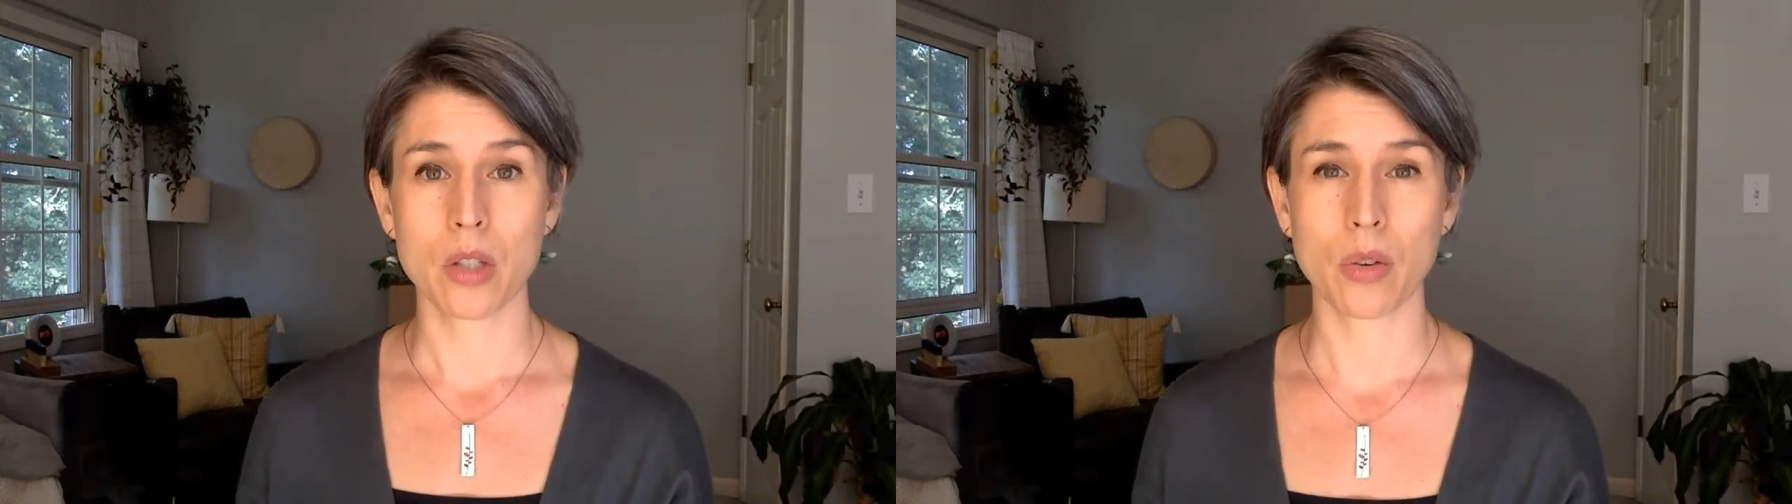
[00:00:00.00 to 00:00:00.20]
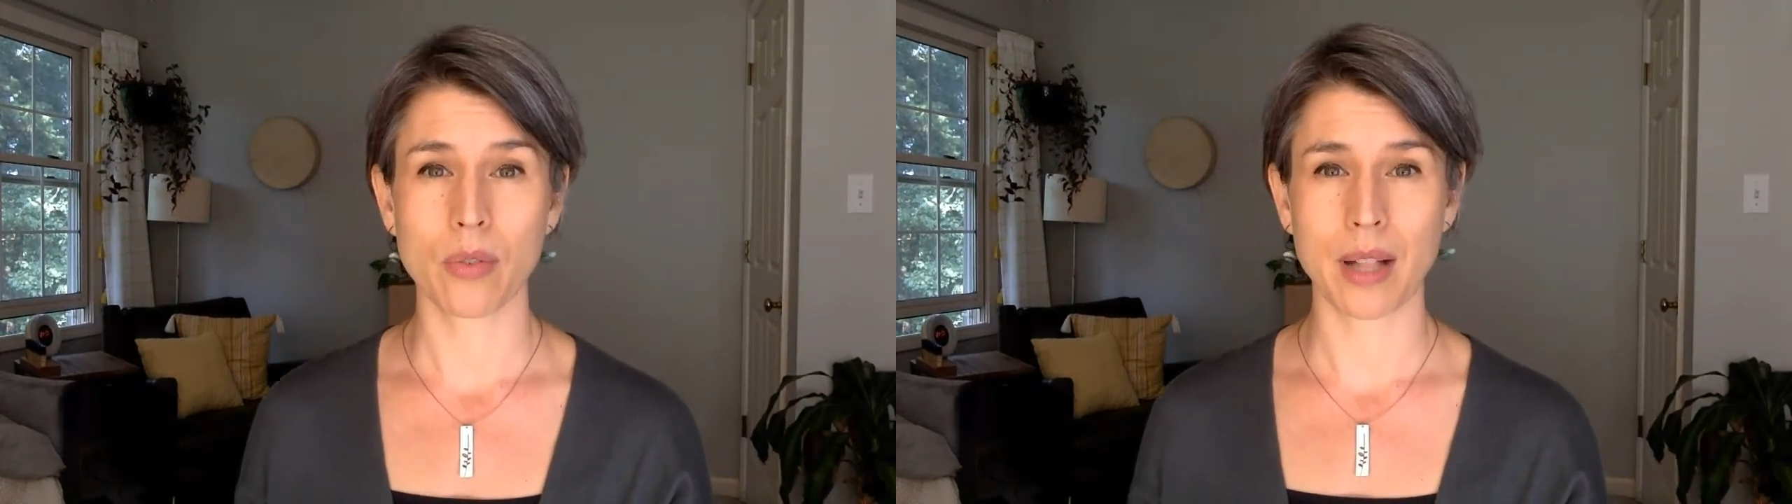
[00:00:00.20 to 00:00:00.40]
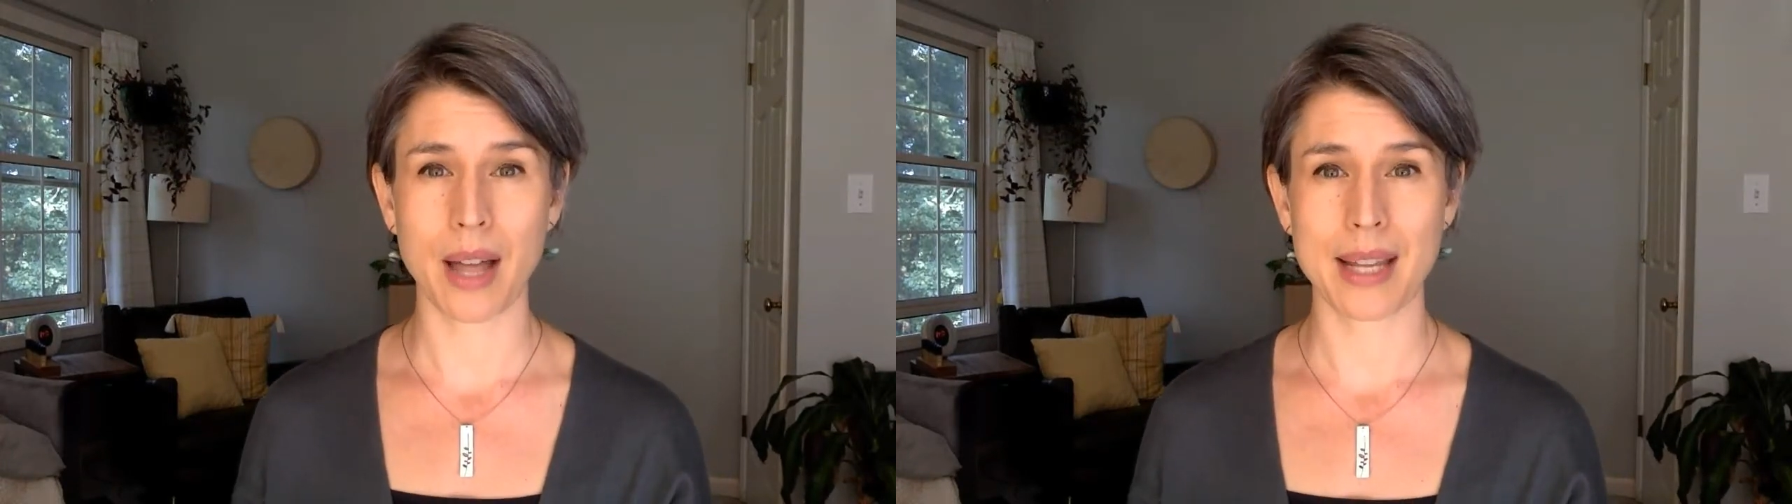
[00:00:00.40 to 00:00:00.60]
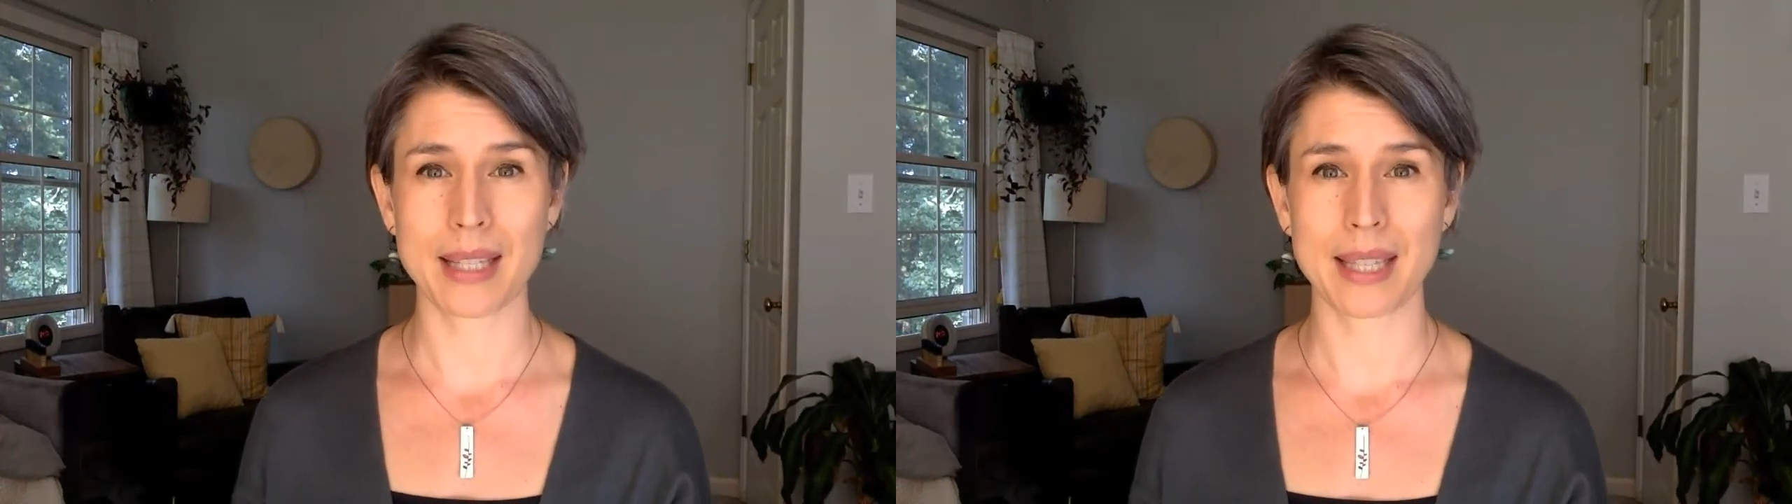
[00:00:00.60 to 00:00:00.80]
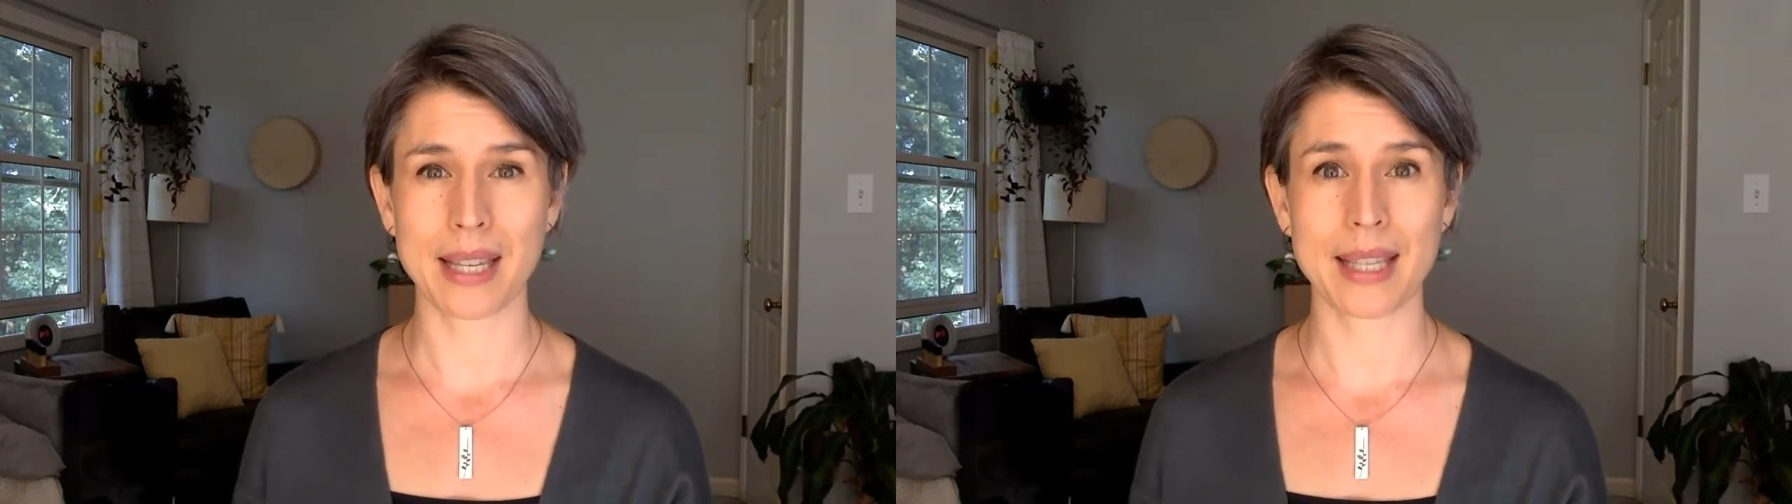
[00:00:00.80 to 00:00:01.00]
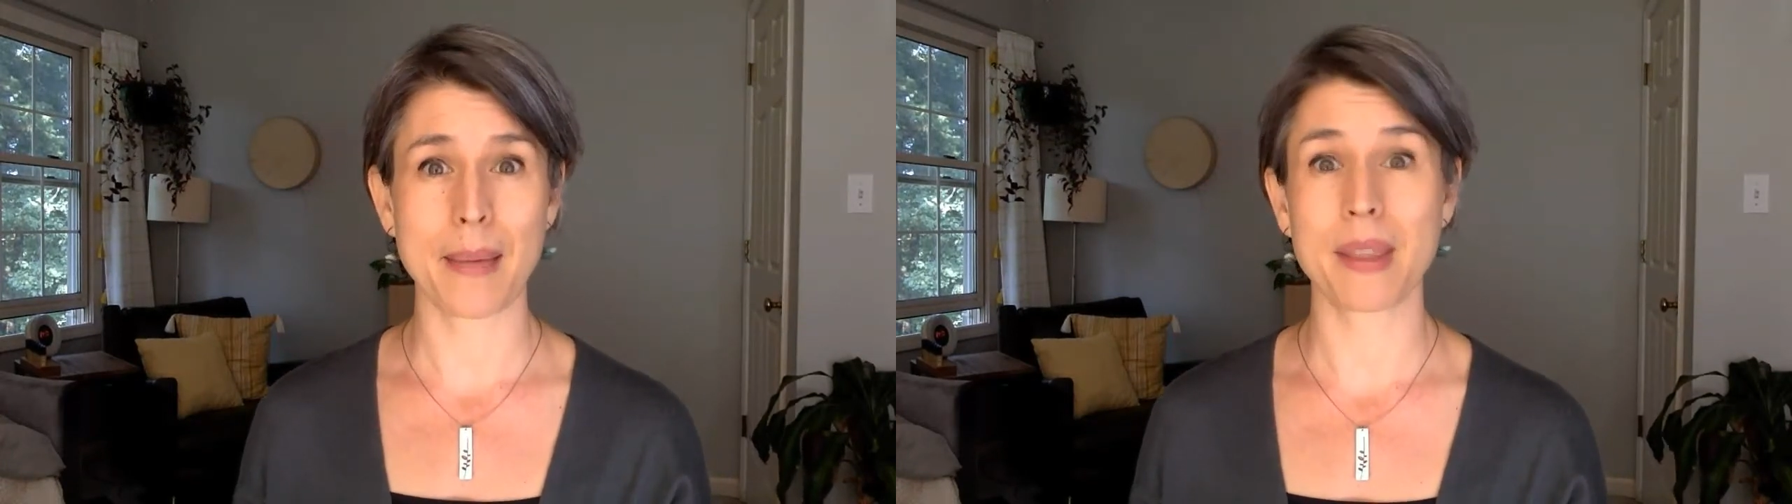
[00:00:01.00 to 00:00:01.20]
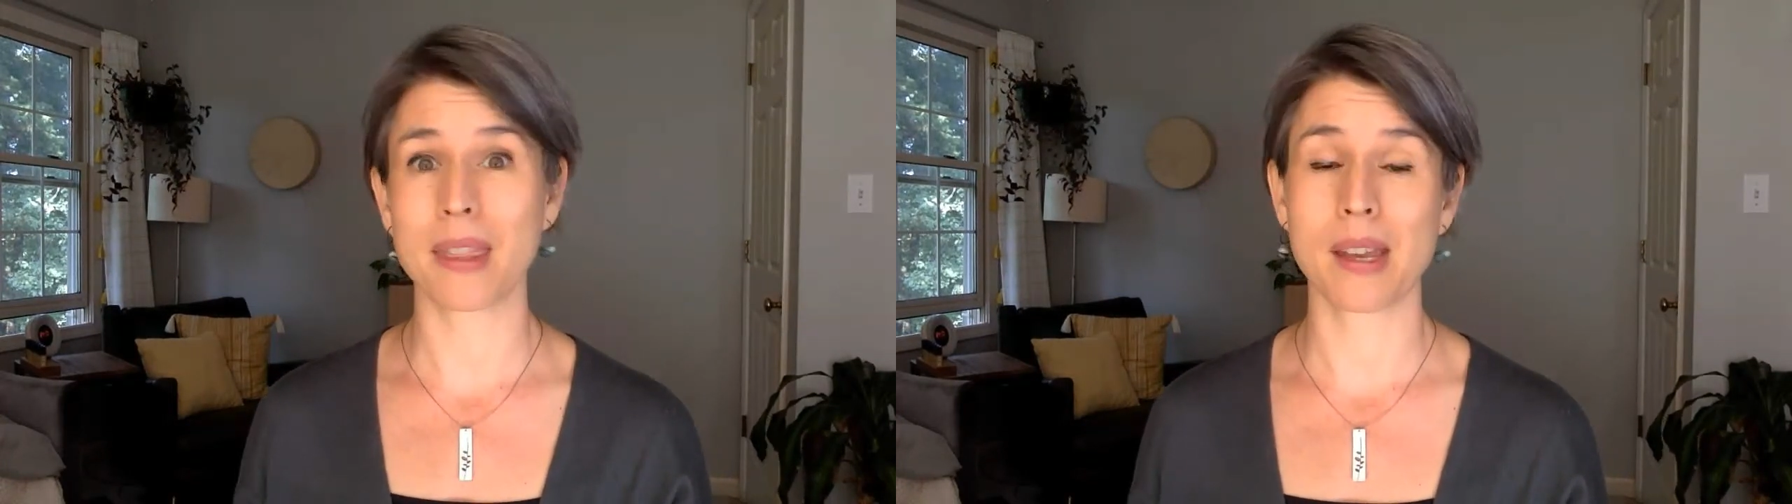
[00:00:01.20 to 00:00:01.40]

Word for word: So if a client says, I'm at